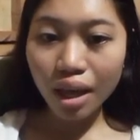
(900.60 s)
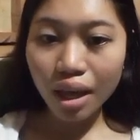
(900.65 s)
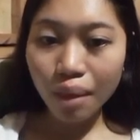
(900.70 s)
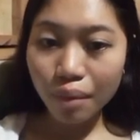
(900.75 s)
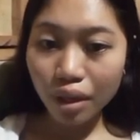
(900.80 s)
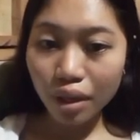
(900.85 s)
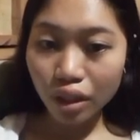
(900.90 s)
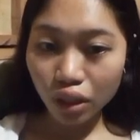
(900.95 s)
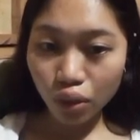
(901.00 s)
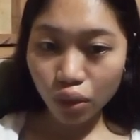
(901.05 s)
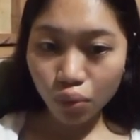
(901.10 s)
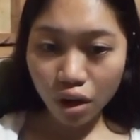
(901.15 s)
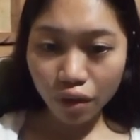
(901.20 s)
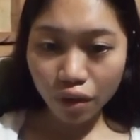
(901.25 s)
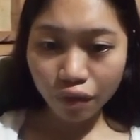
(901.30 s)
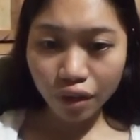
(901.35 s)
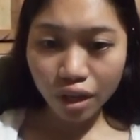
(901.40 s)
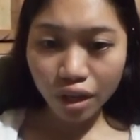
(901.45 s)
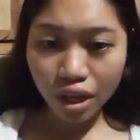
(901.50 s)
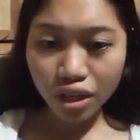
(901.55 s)
but require
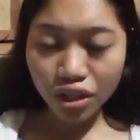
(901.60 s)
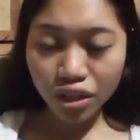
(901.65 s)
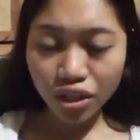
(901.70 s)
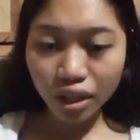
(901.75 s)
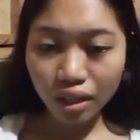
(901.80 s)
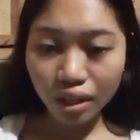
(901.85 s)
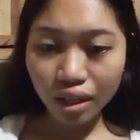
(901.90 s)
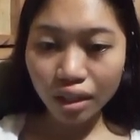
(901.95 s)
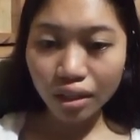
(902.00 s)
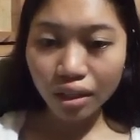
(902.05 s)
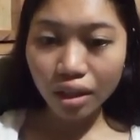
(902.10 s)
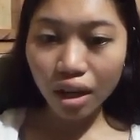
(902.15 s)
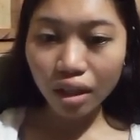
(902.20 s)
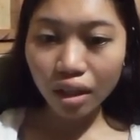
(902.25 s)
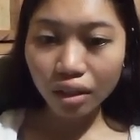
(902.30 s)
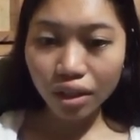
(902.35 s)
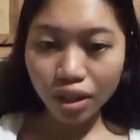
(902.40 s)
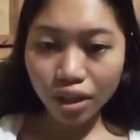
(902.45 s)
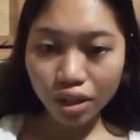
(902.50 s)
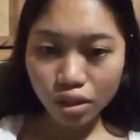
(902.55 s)
financial and
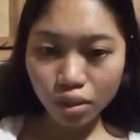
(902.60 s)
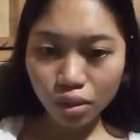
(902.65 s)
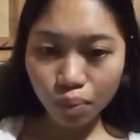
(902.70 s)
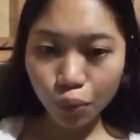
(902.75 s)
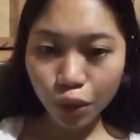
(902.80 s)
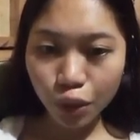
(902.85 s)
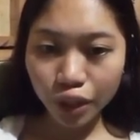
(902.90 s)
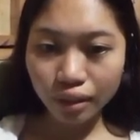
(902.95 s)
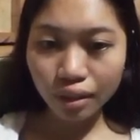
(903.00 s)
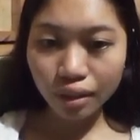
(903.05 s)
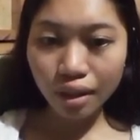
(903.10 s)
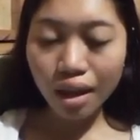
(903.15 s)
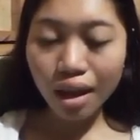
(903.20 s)
healthcare support.